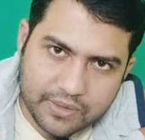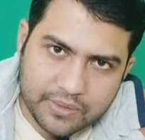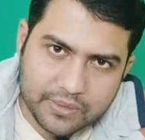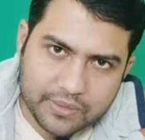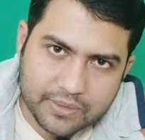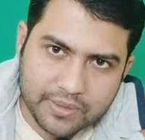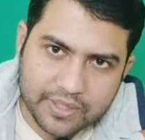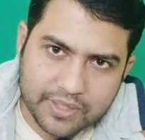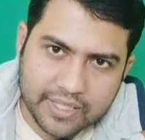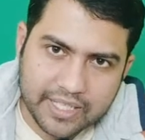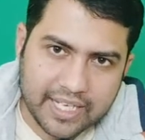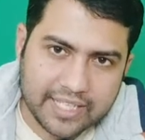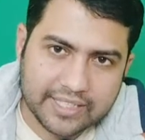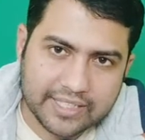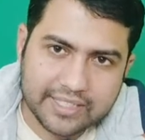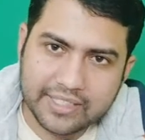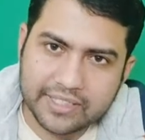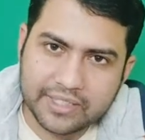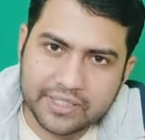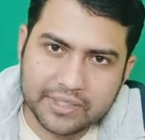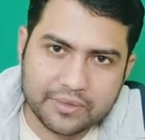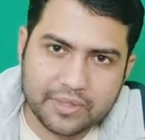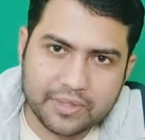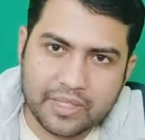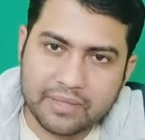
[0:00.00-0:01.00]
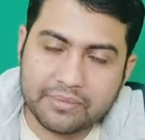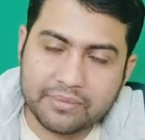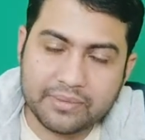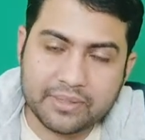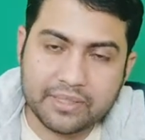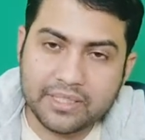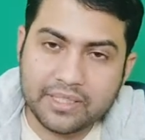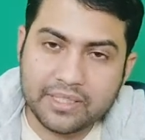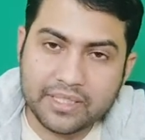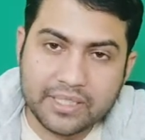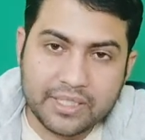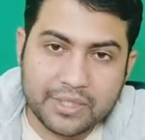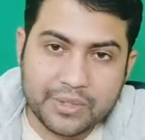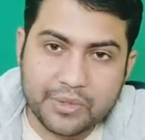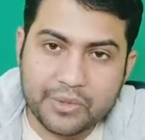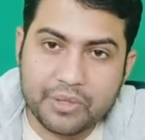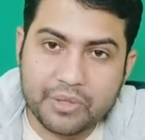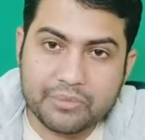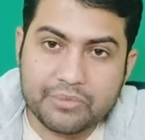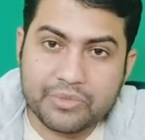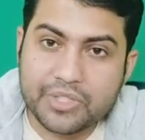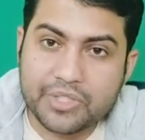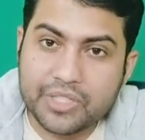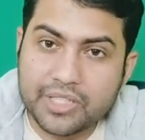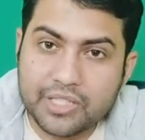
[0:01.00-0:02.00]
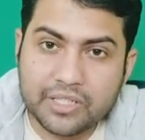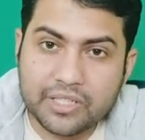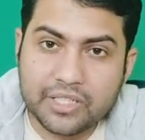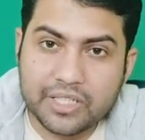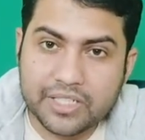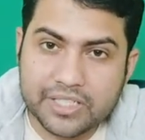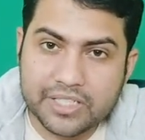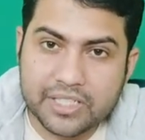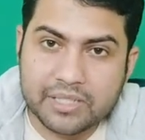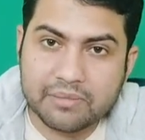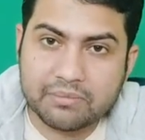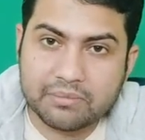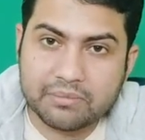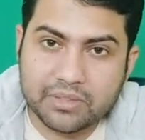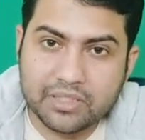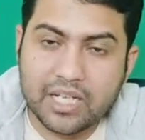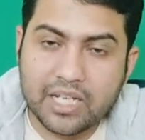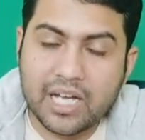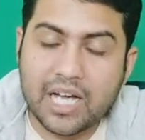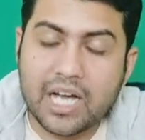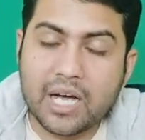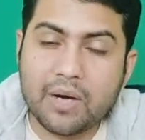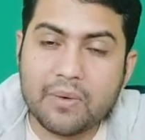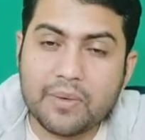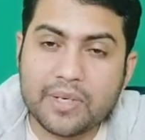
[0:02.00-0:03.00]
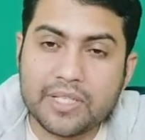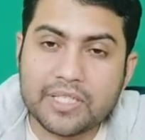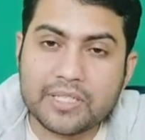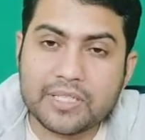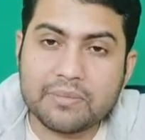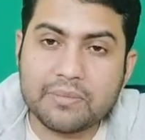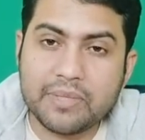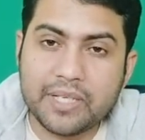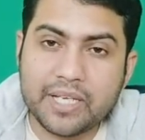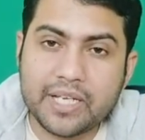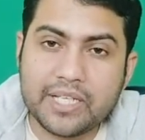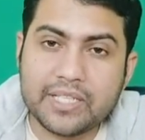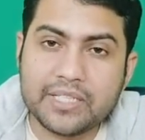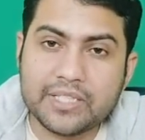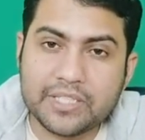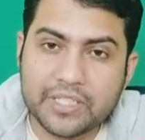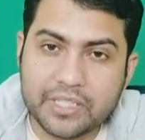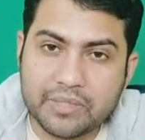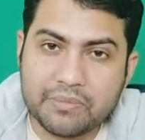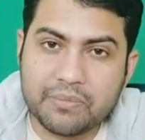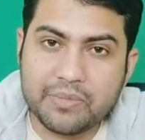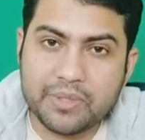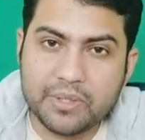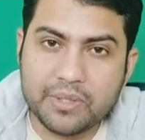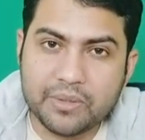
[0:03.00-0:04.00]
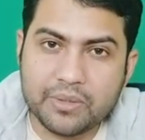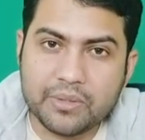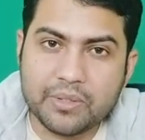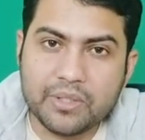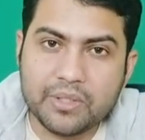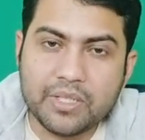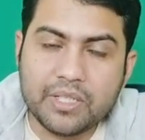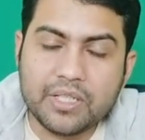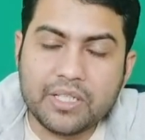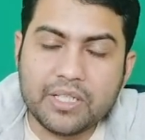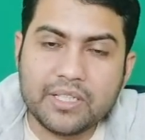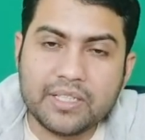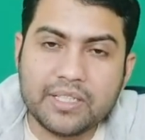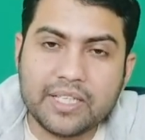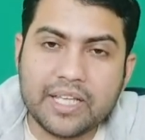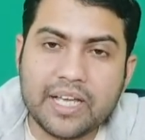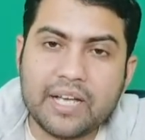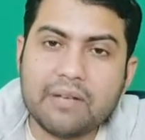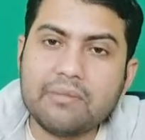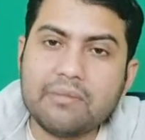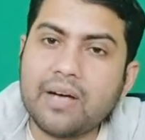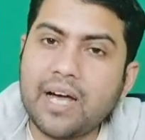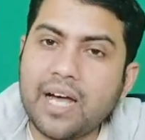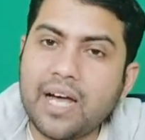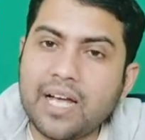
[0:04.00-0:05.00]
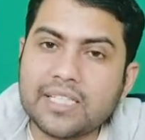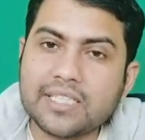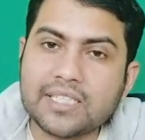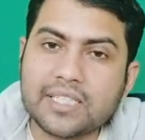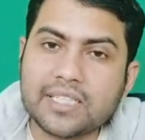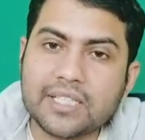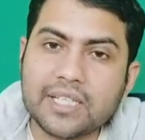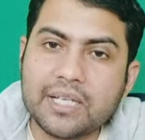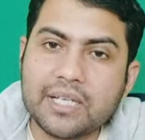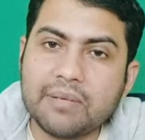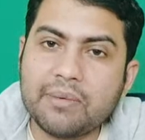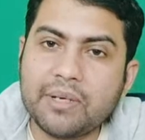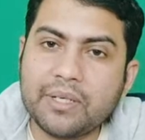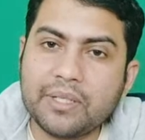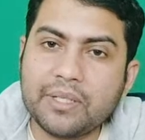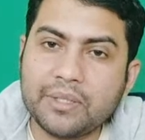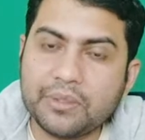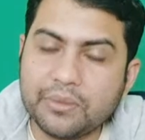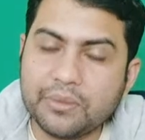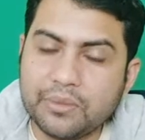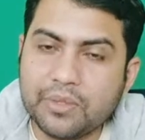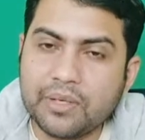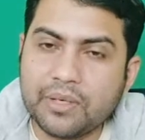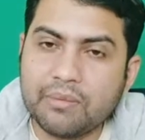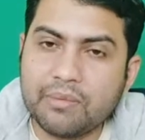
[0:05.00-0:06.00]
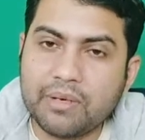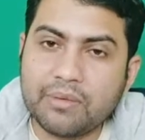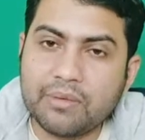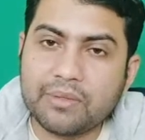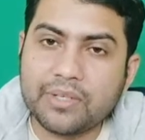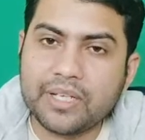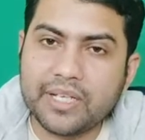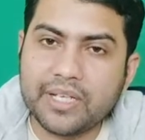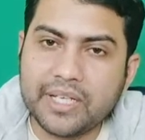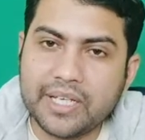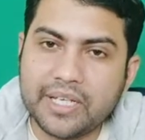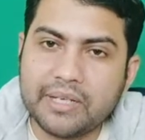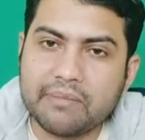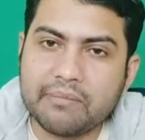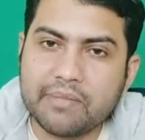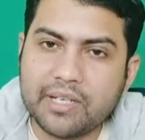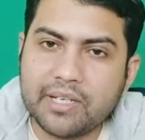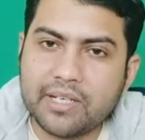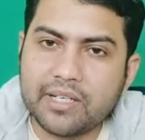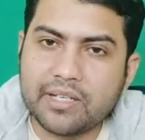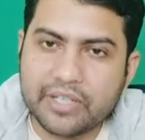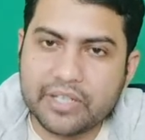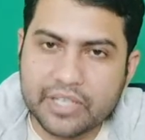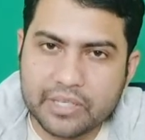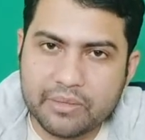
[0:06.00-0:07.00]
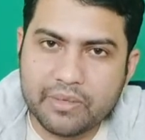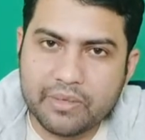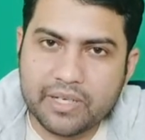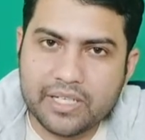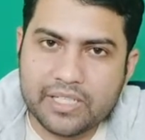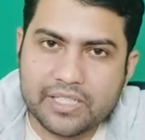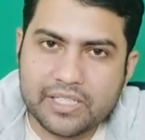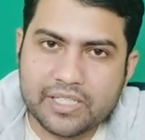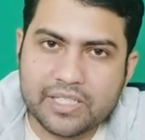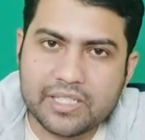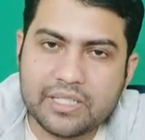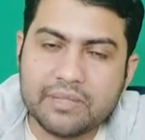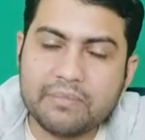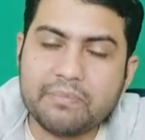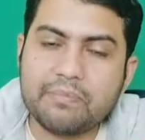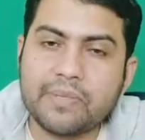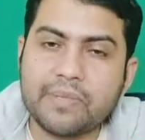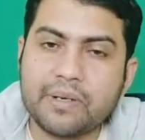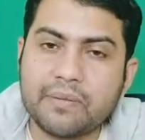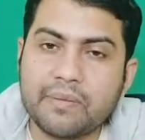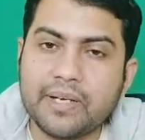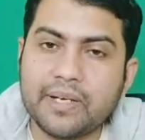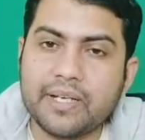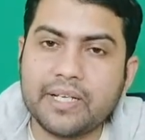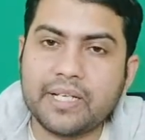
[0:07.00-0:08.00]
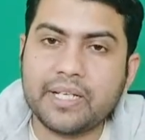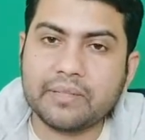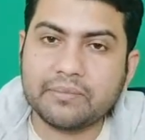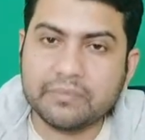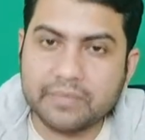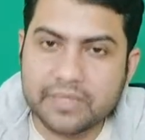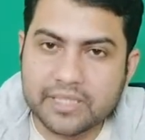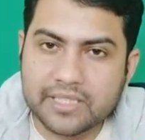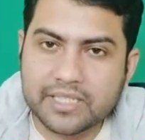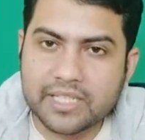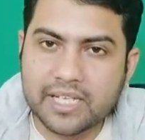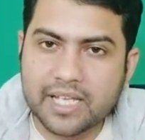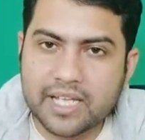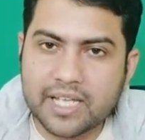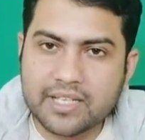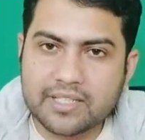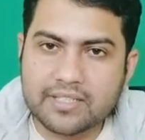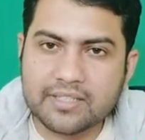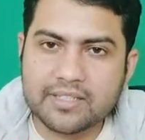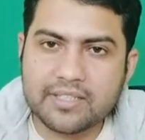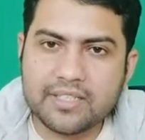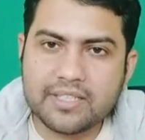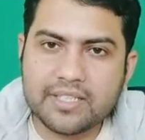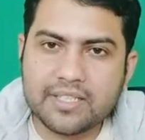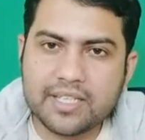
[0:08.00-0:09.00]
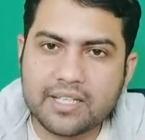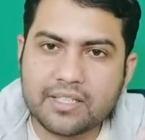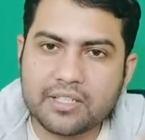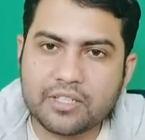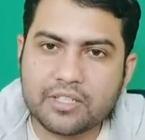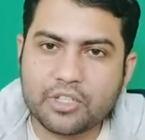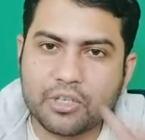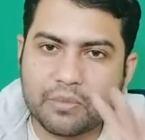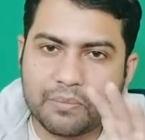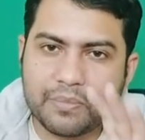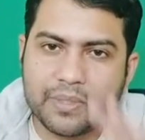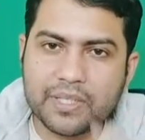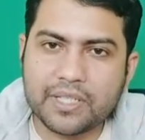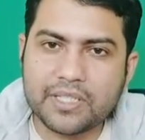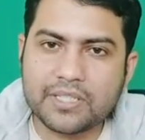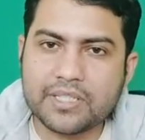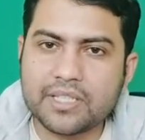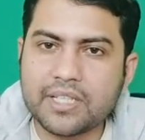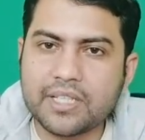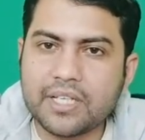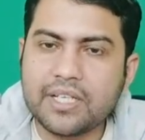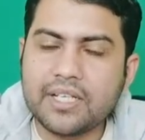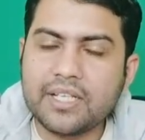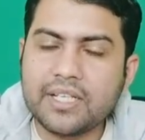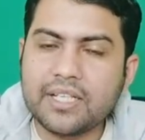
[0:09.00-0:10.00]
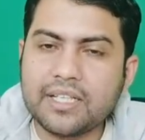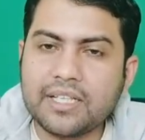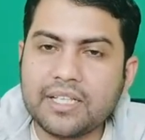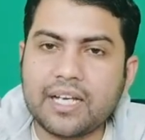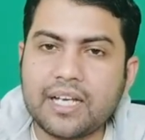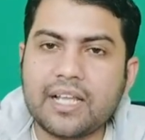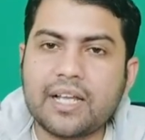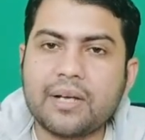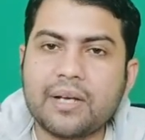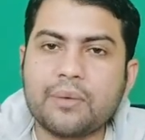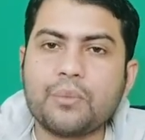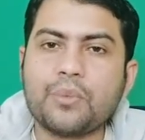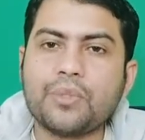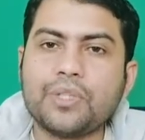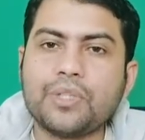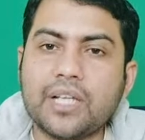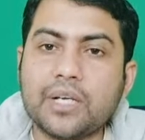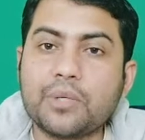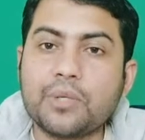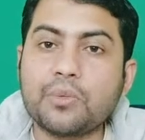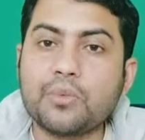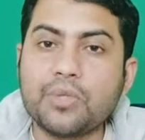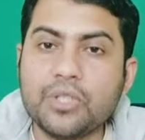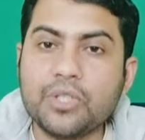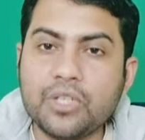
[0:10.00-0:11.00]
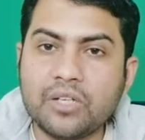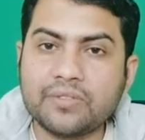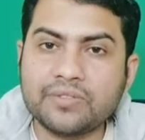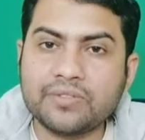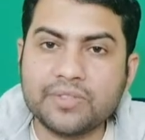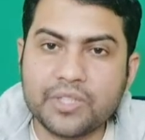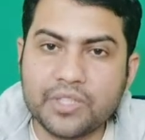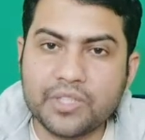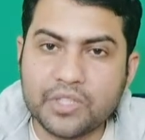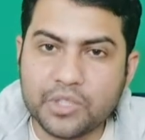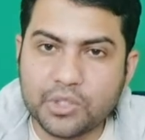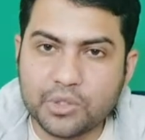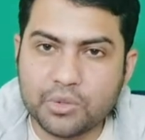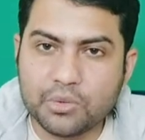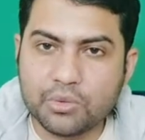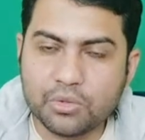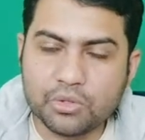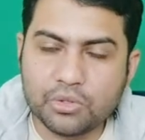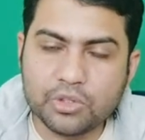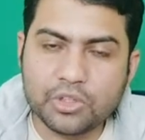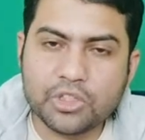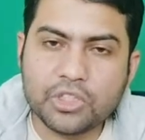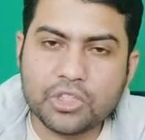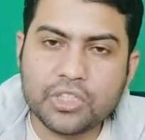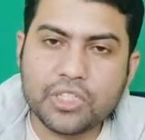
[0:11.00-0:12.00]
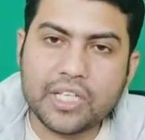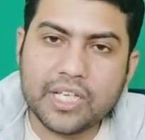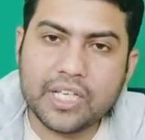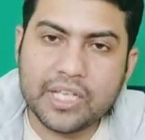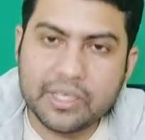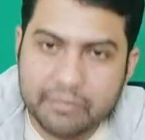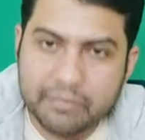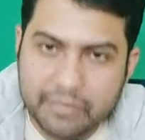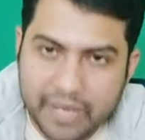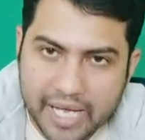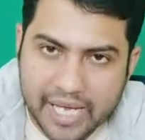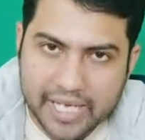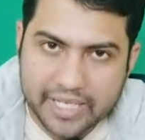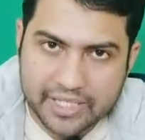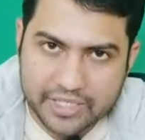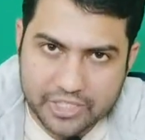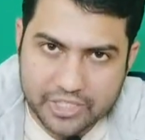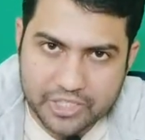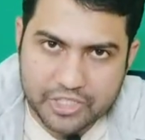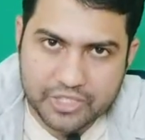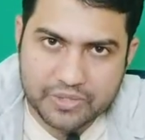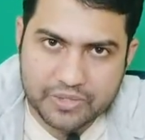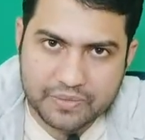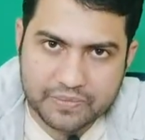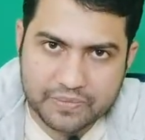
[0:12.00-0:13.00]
Okay, I think you have seen the example how SBI CBO, they have asked you about AML, KYC, preventive vigilance. These are the topics that we often use in banks.